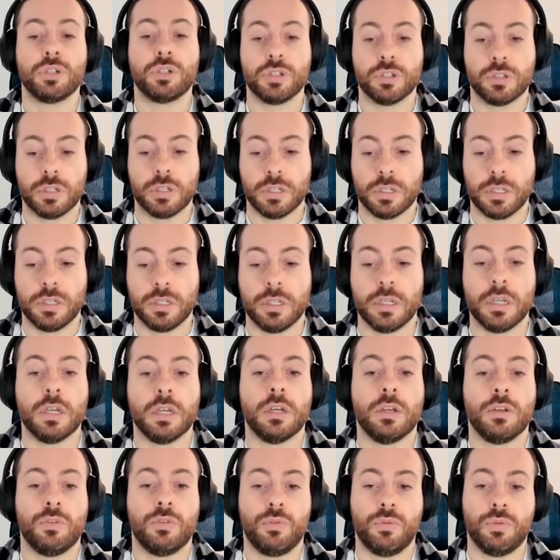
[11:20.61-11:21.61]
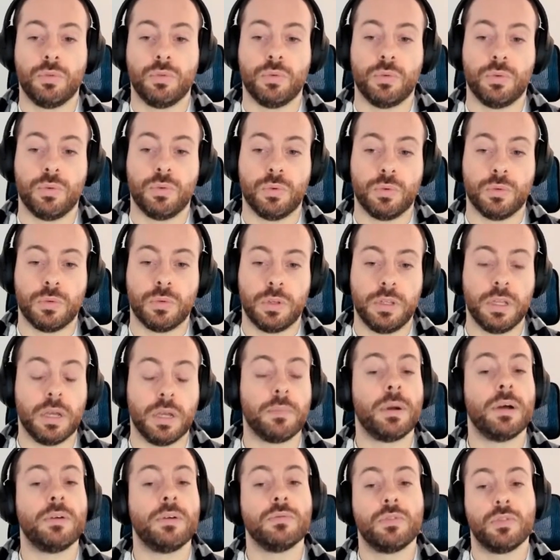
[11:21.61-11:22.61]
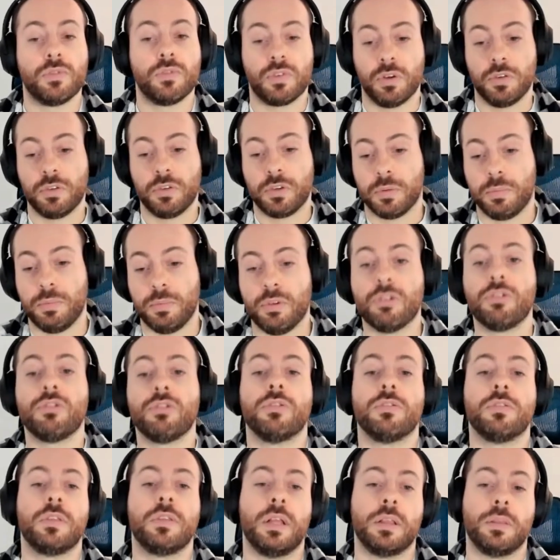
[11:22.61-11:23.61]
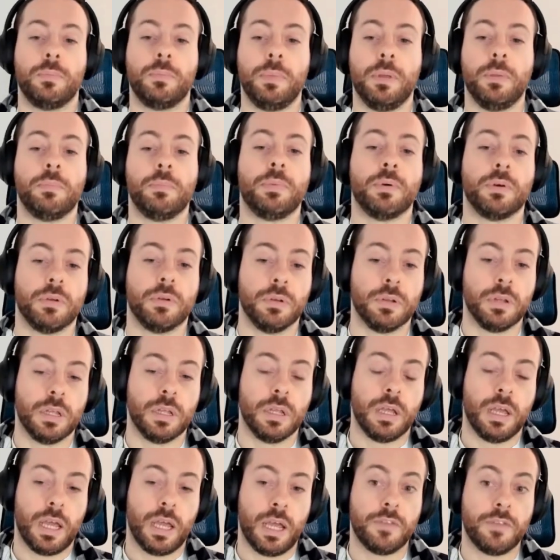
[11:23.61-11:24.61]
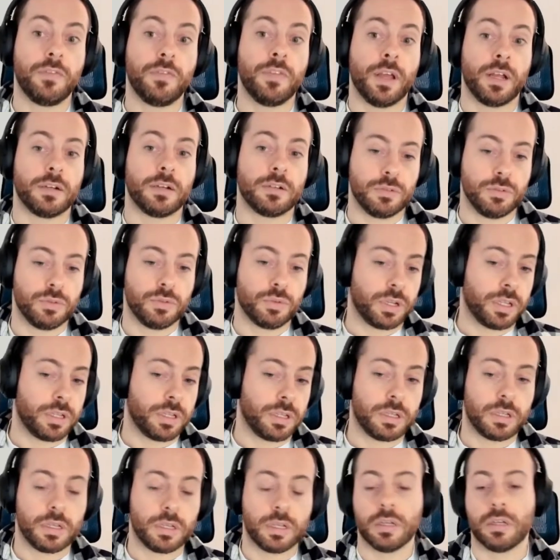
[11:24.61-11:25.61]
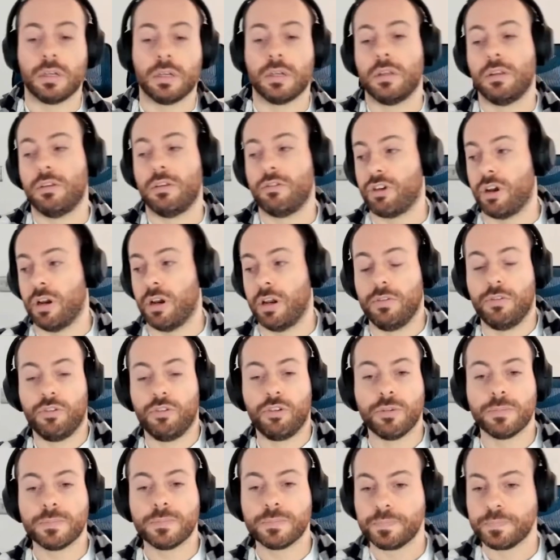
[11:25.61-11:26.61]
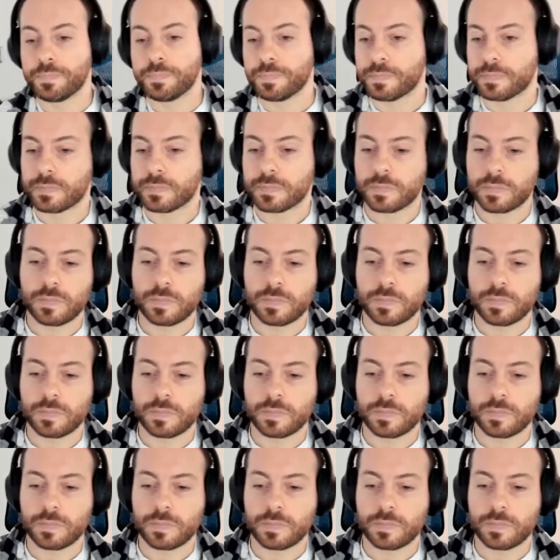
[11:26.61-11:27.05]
proportionally to the amount of contributions that people have done during the challenge.